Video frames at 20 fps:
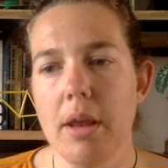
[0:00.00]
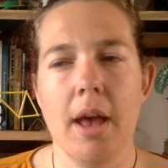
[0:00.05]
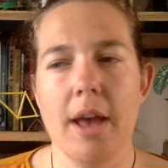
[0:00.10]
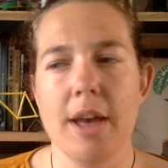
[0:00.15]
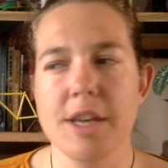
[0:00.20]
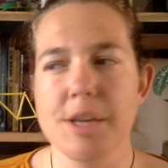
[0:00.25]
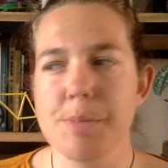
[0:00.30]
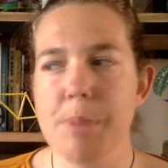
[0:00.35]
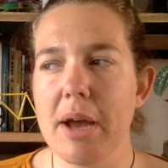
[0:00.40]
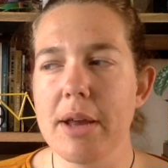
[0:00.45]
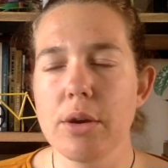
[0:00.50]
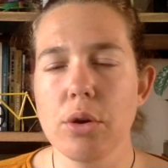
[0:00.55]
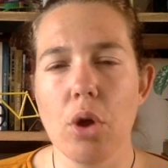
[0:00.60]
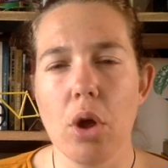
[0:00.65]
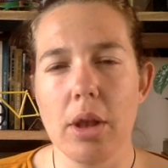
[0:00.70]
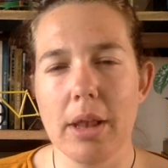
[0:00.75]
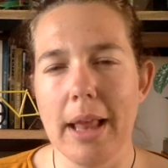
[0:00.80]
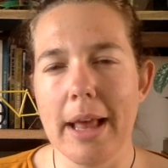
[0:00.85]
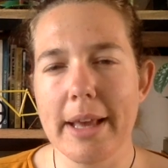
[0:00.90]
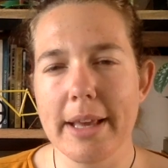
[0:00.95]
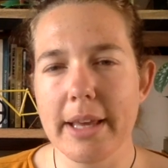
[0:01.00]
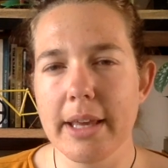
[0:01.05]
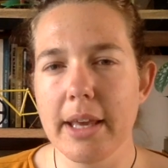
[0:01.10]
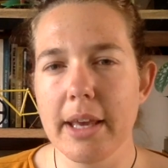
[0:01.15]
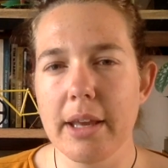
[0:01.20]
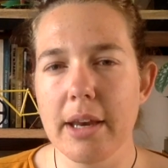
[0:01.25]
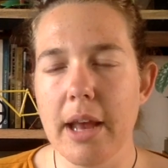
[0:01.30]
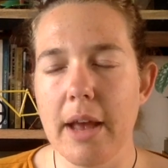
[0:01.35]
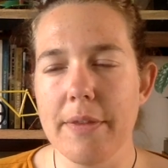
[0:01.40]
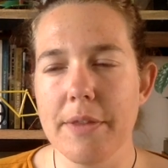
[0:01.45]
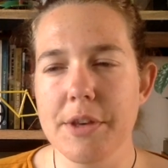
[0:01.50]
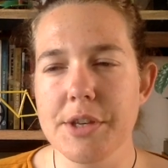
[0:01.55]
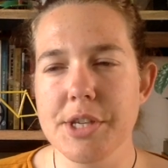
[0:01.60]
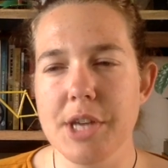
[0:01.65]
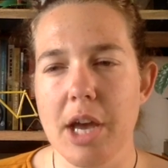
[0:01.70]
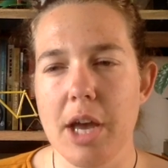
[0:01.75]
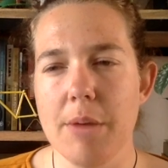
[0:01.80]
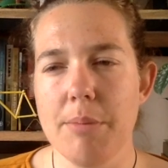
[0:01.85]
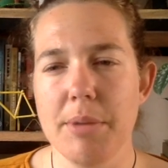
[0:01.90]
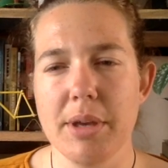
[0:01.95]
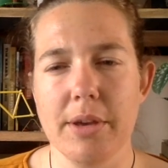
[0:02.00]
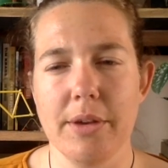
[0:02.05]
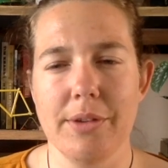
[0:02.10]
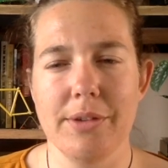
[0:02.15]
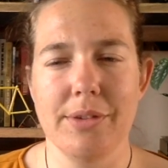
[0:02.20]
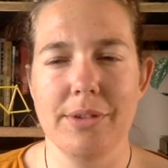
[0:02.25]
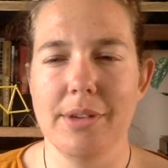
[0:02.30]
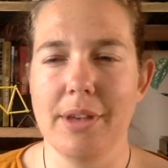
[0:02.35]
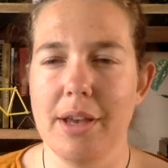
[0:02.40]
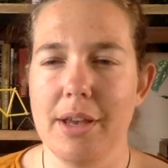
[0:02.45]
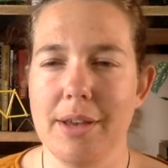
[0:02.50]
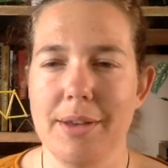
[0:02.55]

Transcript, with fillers: and despite not liking it at the time because